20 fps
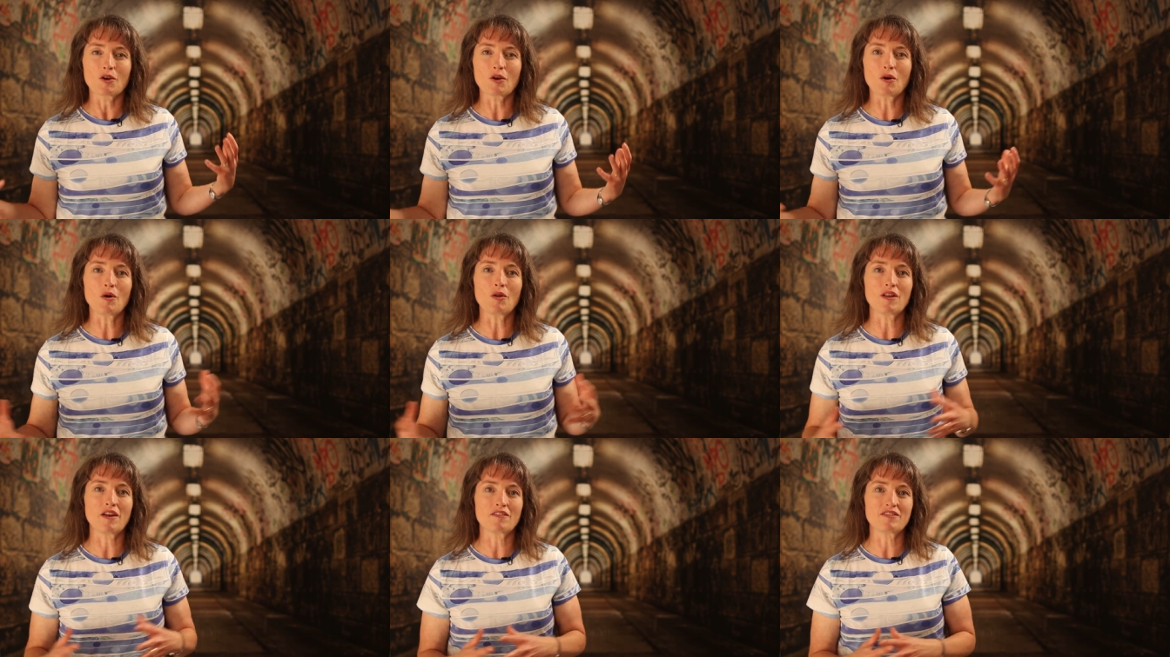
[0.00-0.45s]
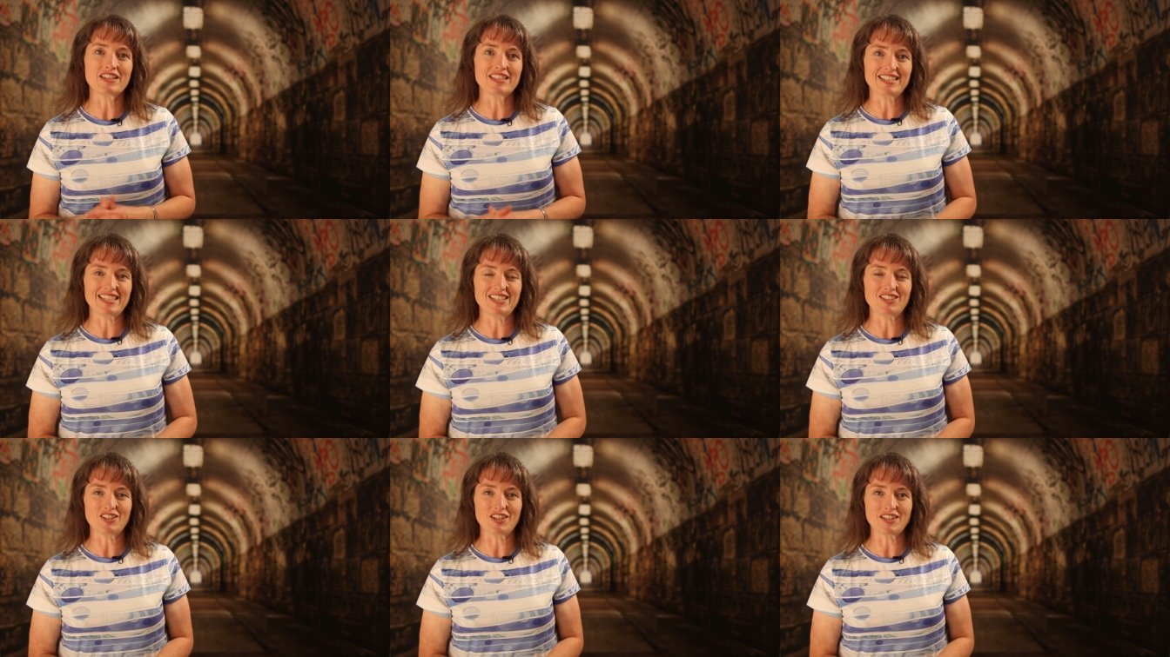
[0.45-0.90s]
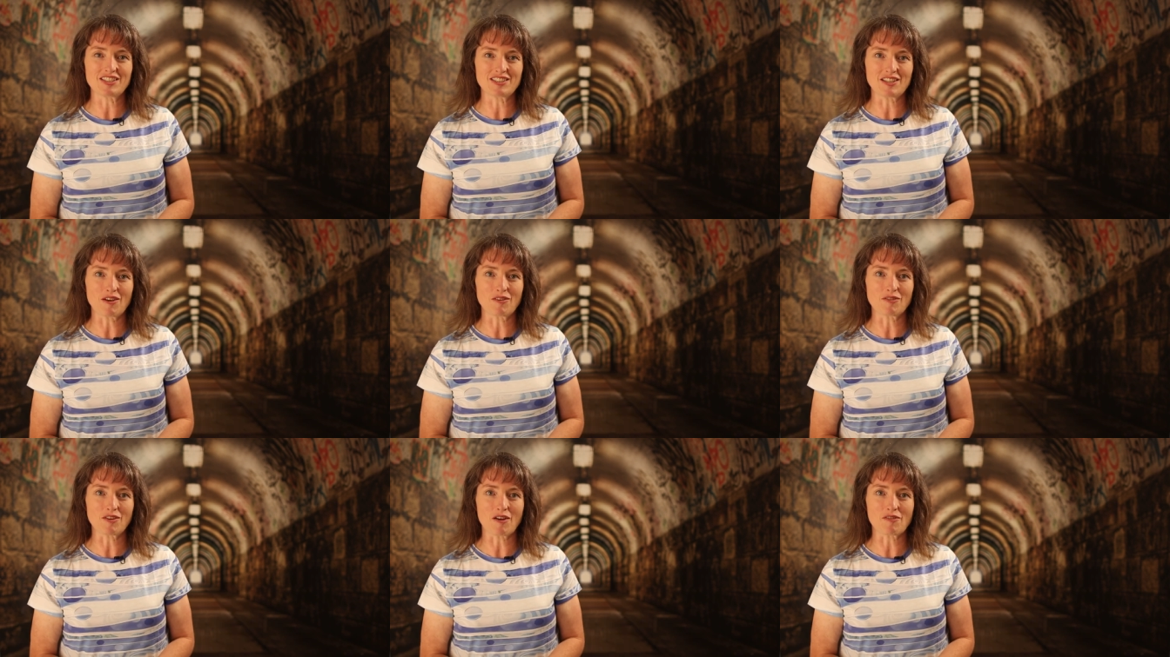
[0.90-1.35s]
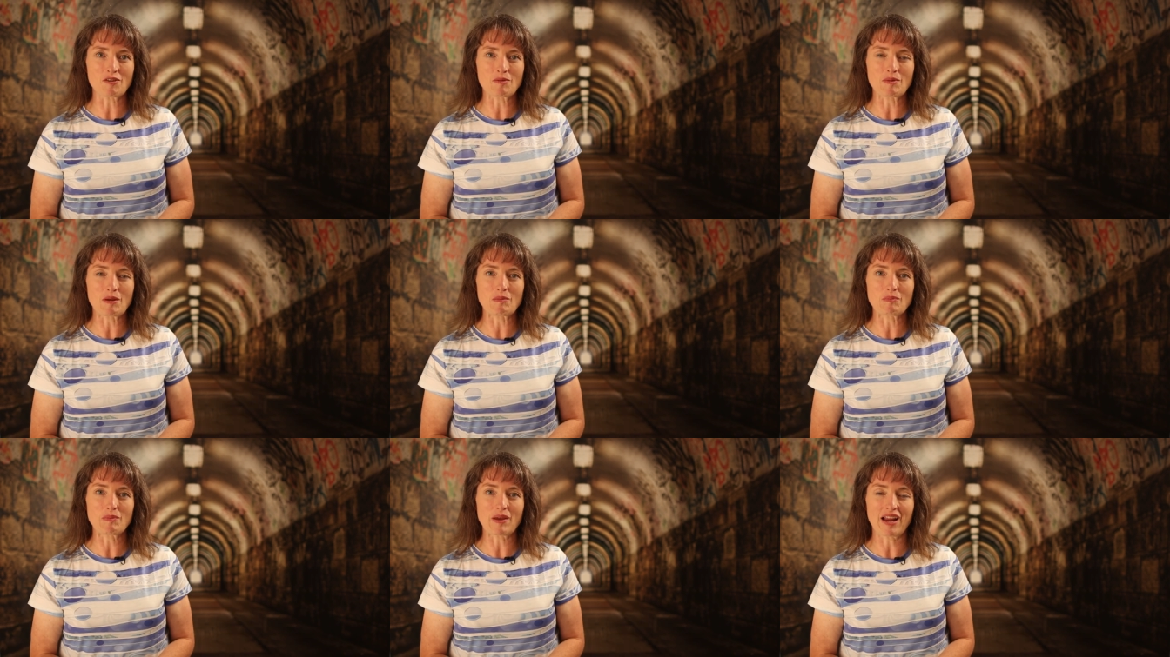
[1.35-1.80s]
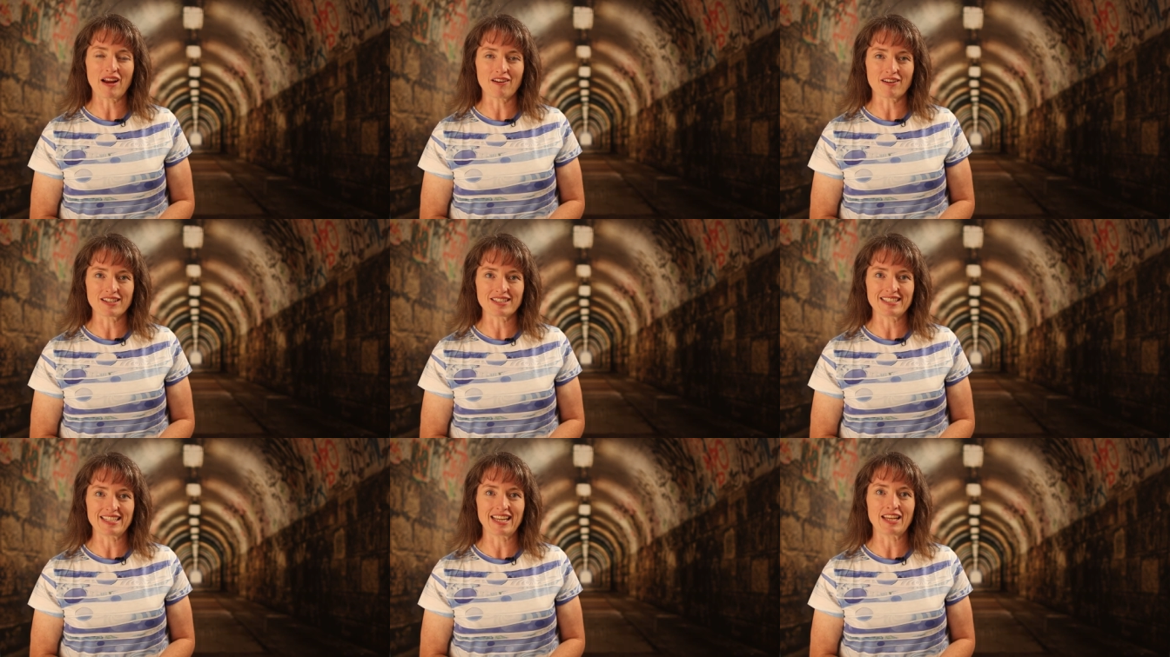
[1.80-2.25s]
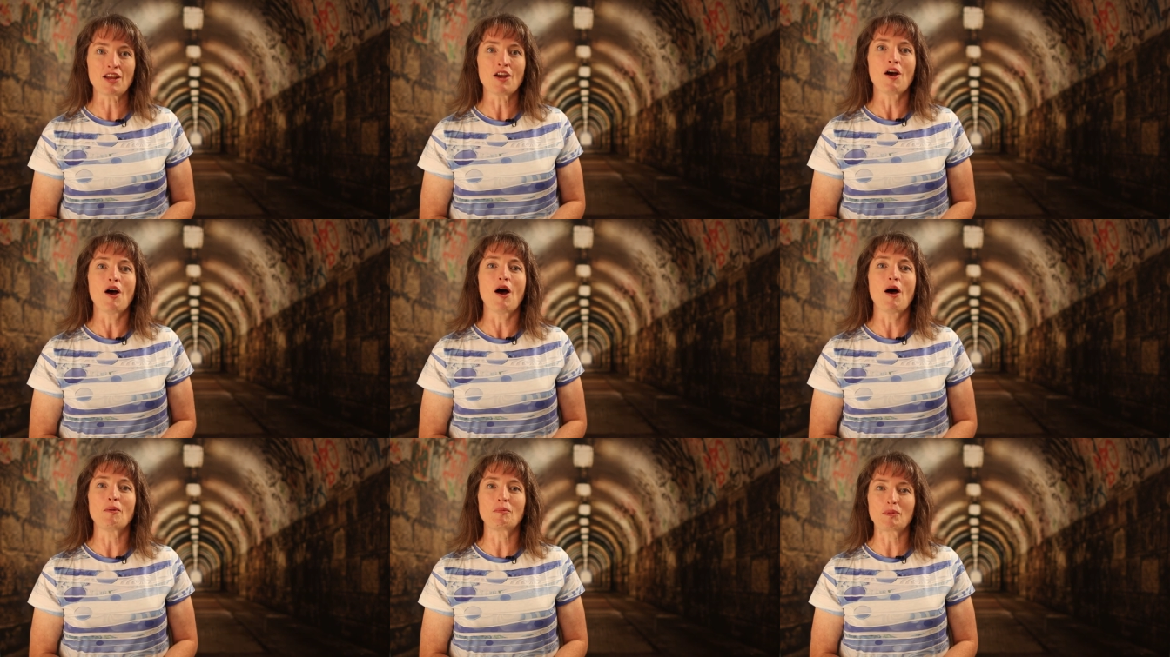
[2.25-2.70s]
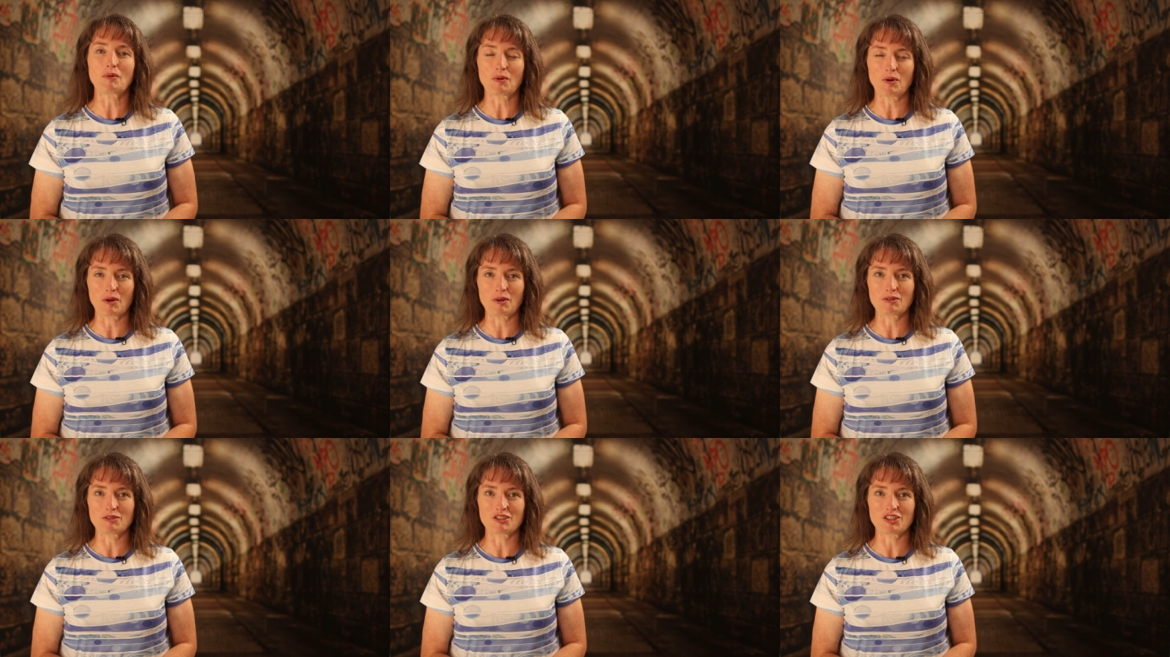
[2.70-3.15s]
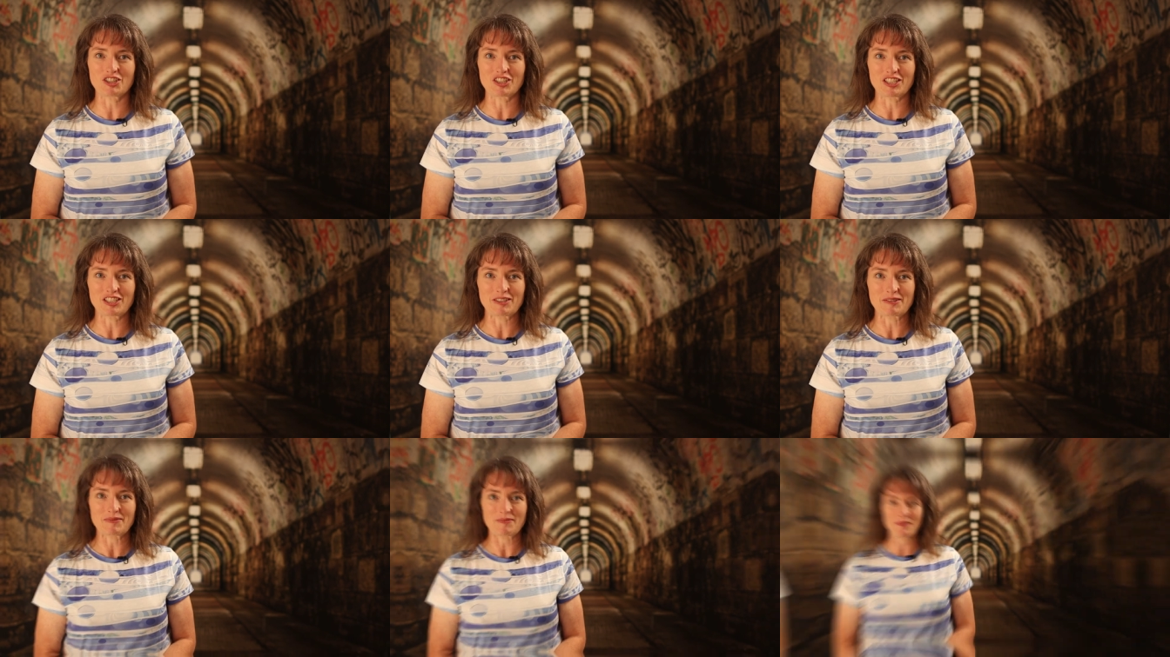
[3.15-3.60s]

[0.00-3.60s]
goal of the Teaching Self-Government Parenting approach.